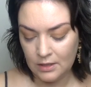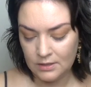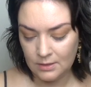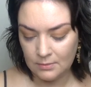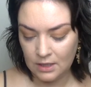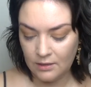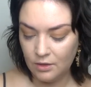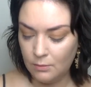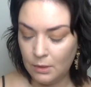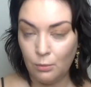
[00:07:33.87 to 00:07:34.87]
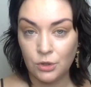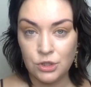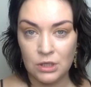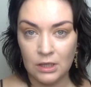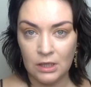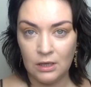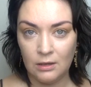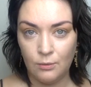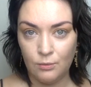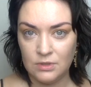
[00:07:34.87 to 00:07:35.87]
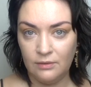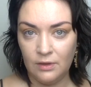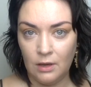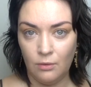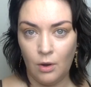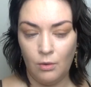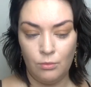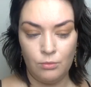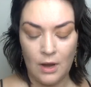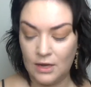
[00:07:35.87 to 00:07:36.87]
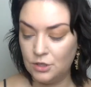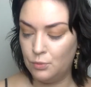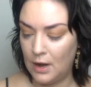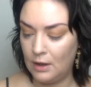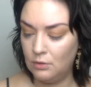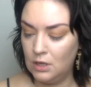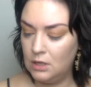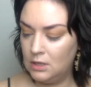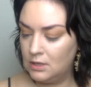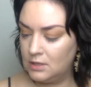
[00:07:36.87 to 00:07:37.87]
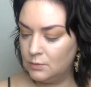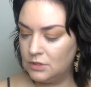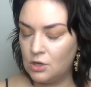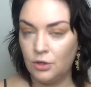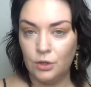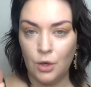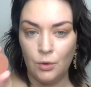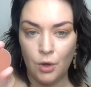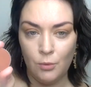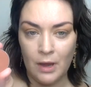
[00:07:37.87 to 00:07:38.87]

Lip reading: something a little bit more chilly, definitely a reddish brown. This one is called Cocoa